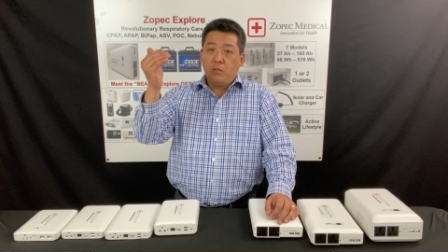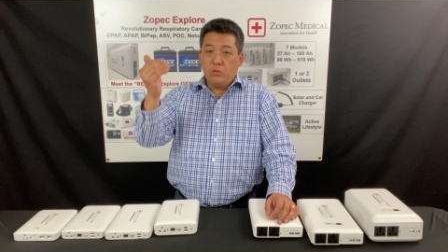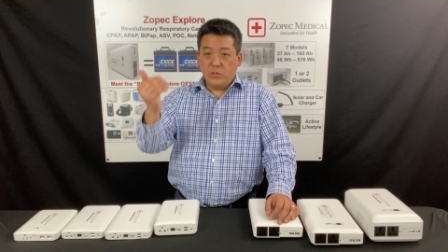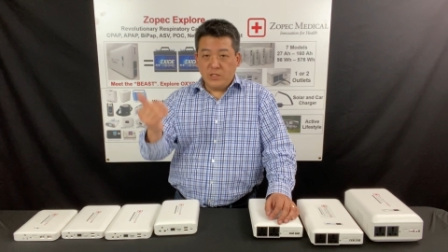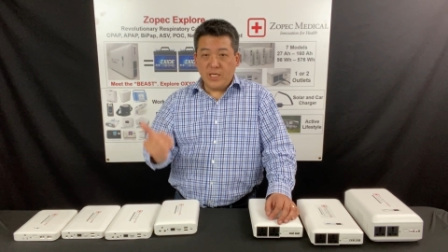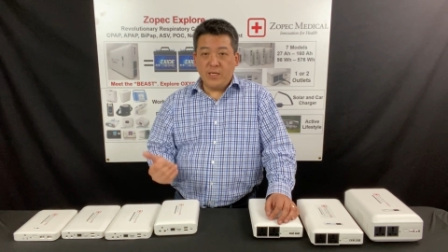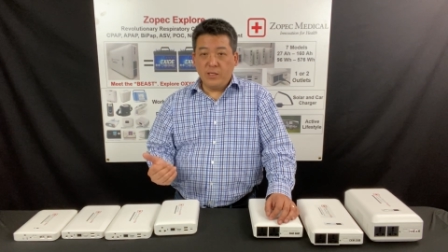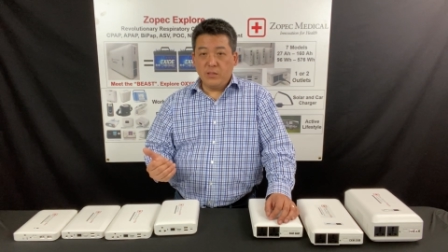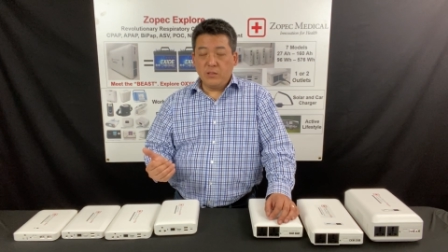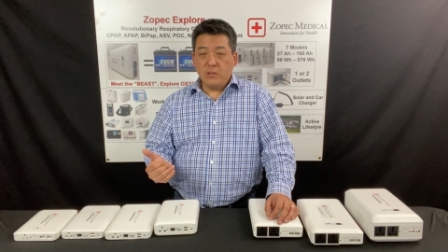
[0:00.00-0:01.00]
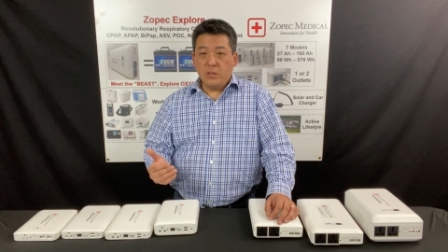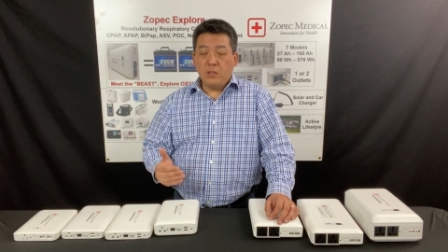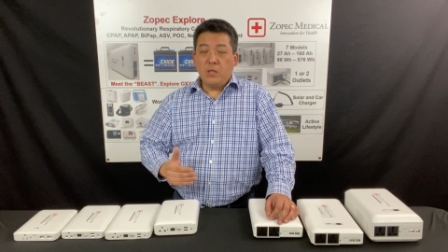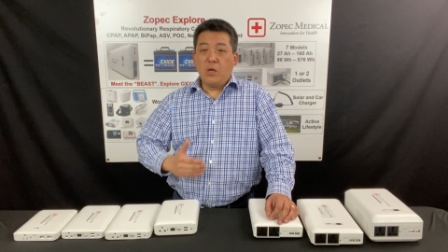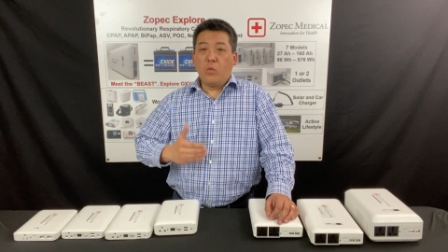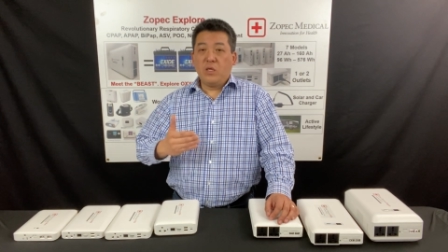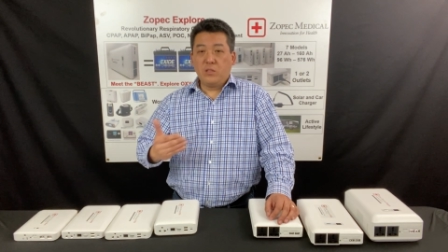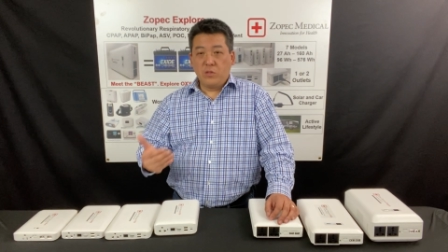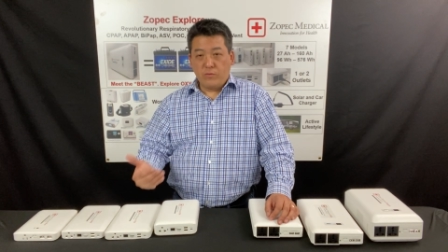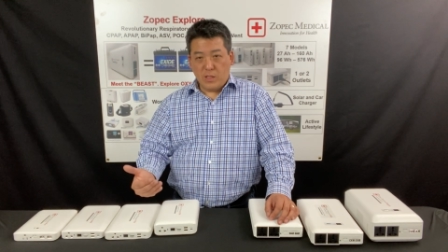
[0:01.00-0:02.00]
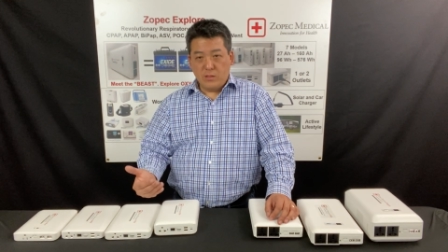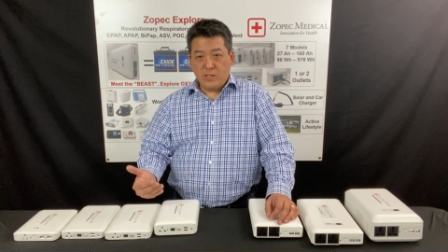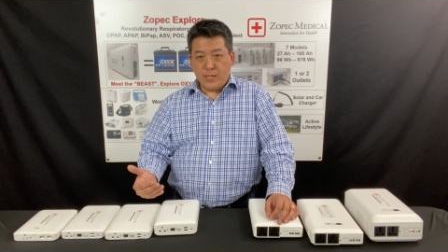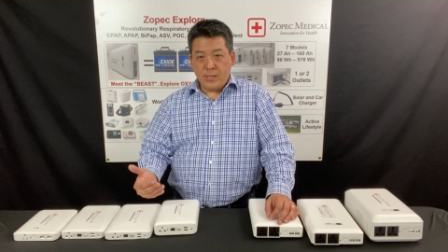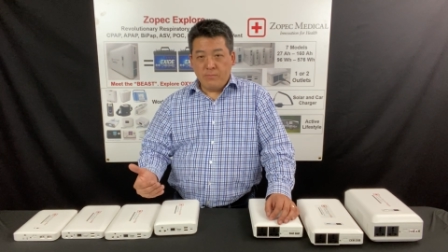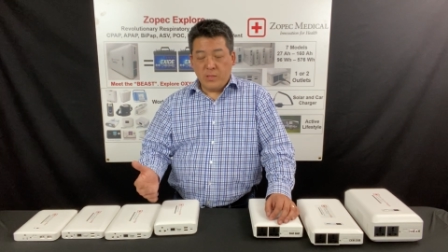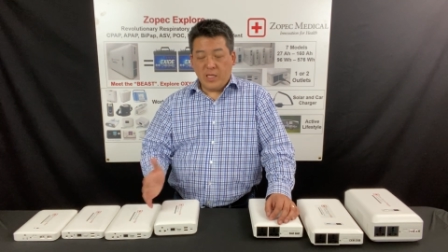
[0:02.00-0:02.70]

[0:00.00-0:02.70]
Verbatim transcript: your settings, and what's the runtime.